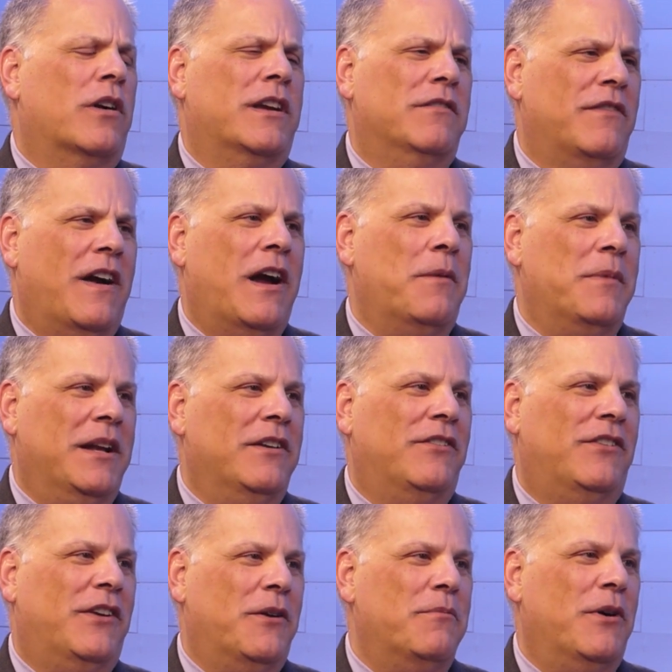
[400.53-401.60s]
environment, and
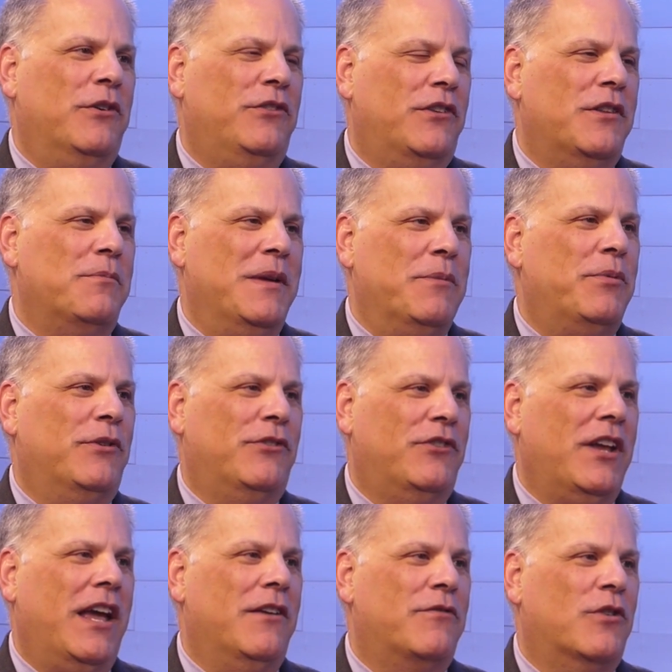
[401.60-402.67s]
so most of the people
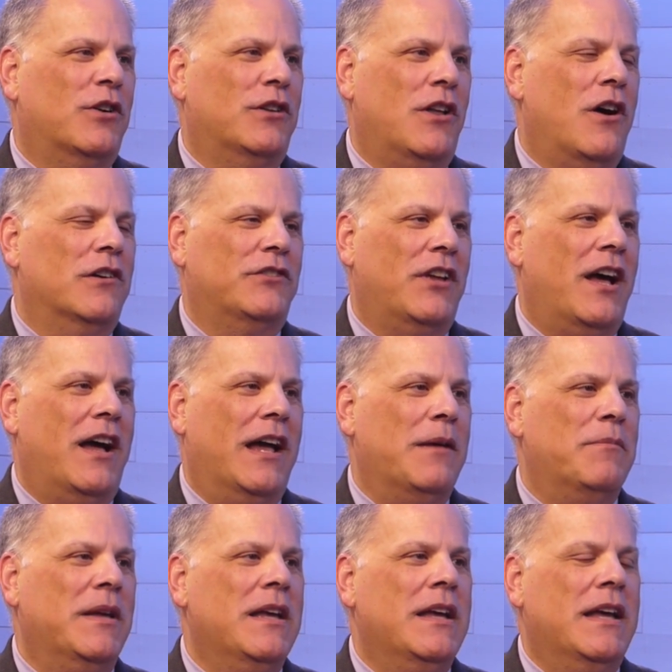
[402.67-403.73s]
stay for a long time.